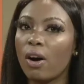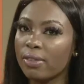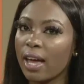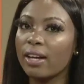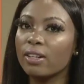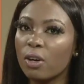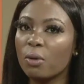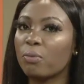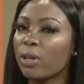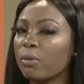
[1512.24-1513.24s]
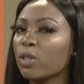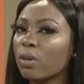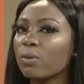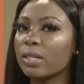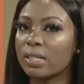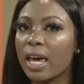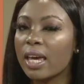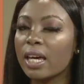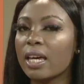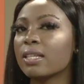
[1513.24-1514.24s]
on that note, pretty much what we're
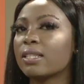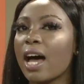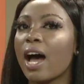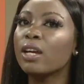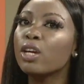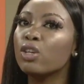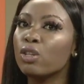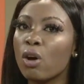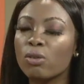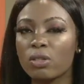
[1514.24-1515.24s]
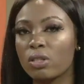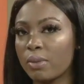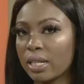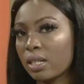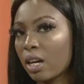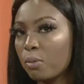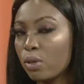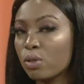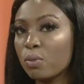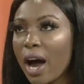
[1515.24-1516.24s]
saying is that no to domestic
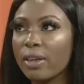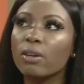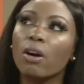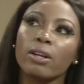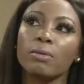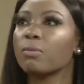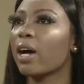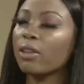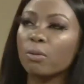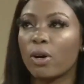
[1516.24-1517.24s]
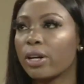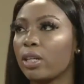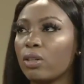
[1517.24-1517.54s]
abuse on either party.